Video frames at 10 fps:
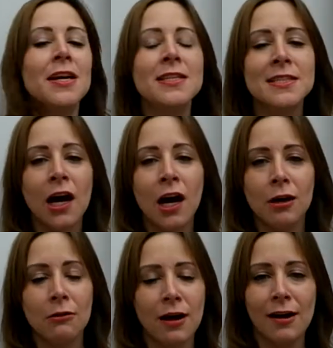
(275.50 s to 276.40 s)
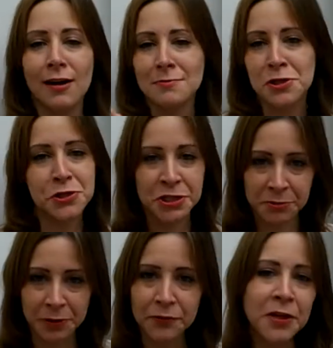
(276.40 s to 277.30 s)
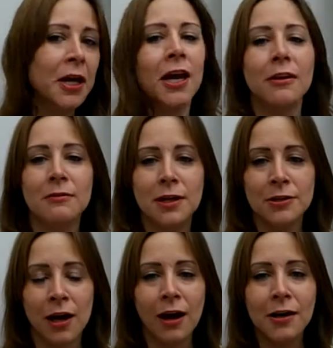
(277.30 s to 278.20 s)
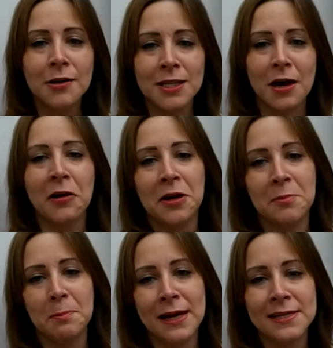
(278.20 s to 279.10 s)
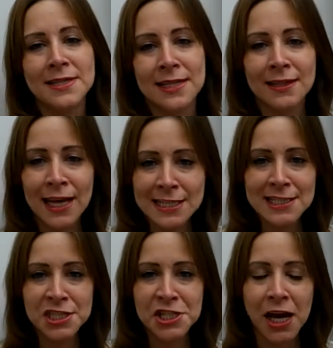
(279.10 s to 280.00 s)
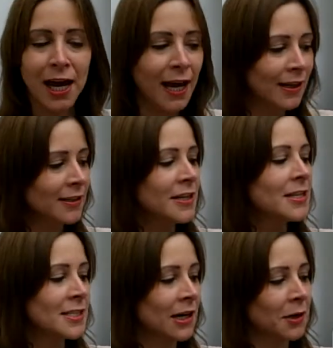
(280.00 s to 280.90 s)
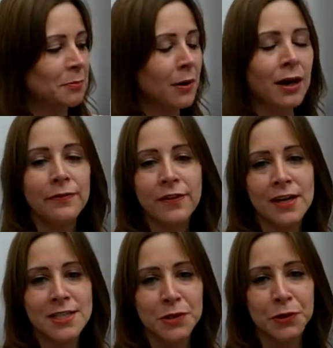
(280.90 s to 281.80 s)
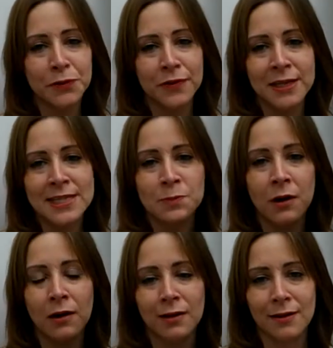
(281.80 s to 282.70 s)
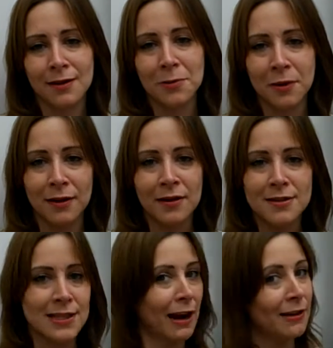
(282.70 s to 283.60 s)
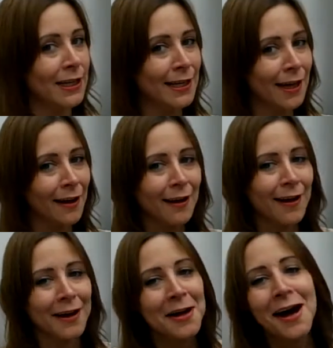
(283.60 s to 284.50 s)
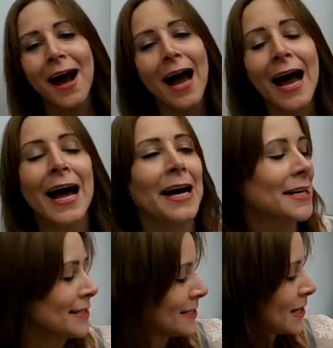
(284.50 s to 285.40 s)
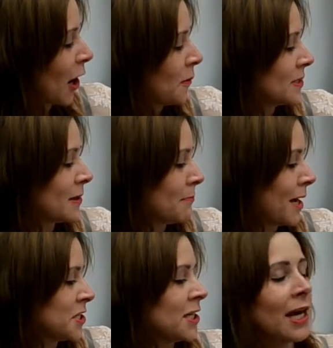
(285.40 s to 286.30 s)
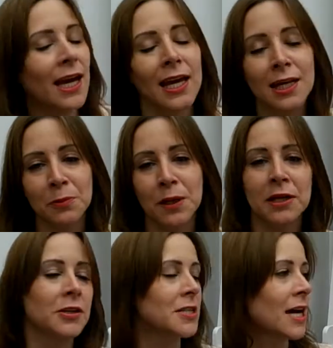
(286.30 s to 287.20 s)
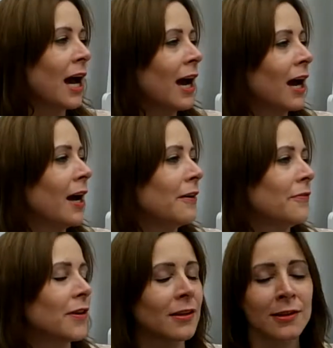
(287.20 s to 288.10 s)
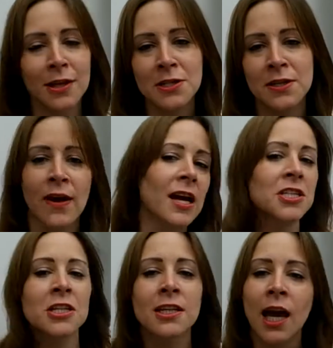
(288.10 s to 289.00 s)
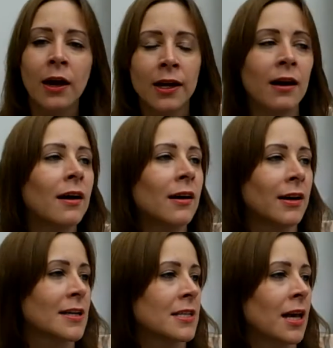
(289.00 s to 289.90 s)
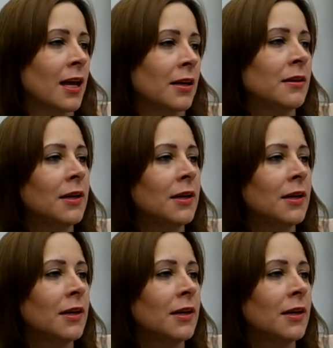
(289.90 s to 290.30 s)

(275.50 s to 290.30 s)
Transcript: So I'm sure some of you know that I'm based in Leicestershire. So my first thought for this one was Gary Lineker. And I was imagining we could have lots of action going on. I don't know,